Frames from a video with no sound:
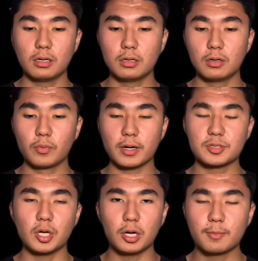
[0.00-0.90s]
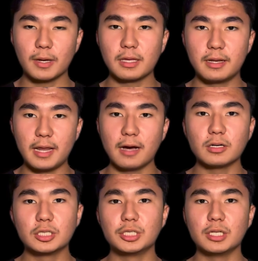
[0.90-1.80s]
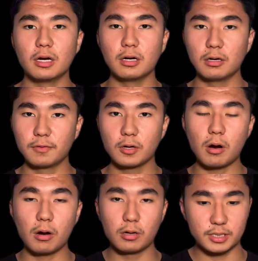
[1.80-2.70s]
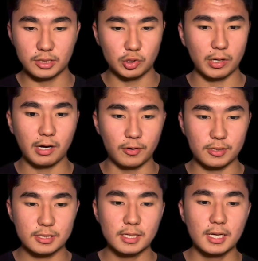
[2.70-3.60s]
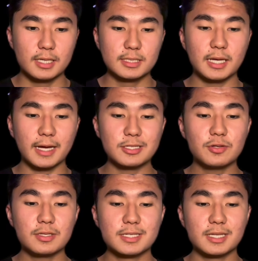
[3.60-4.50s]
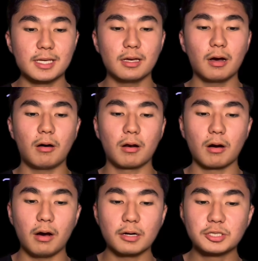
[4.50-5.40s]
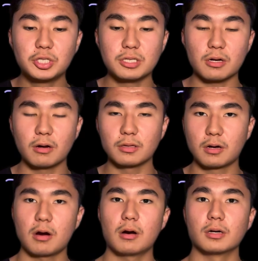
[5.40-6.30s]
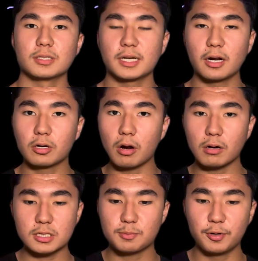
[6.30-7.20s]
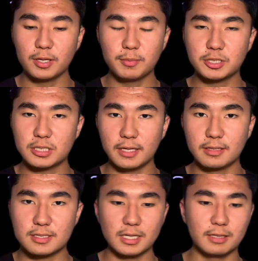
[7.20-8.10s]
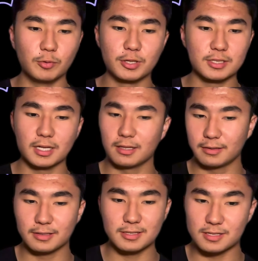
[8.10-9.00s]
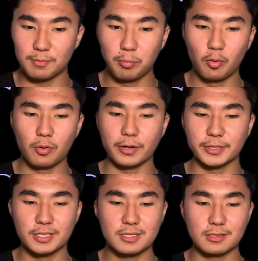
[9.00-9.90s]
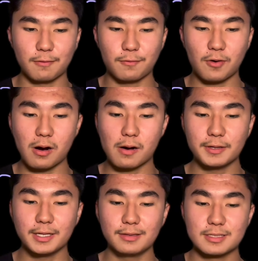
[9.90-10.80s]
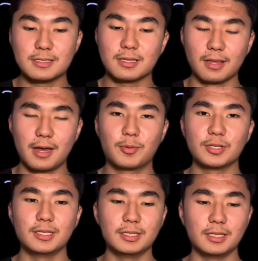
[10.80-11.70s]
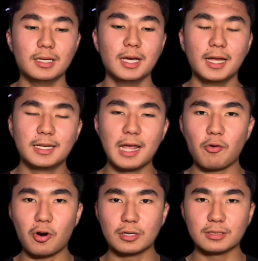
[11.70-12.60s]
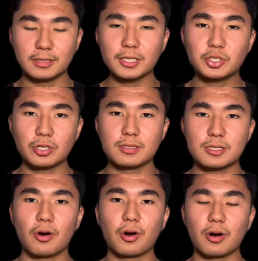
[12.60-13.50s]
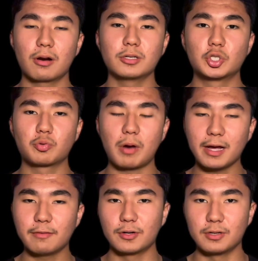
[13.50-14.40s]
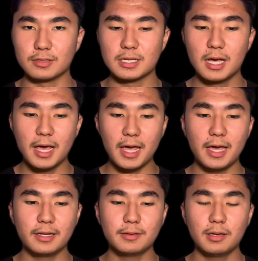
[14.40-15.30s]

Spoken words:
when I was talking about the analogy of cars and drivers, see, as you can see, our oxygens are the cars, and our cars pretty much stay the same. We could say, like, this is a Porsche, this is a Ferrari, and this is a Lamborghini. Now our electrons are our drivers, and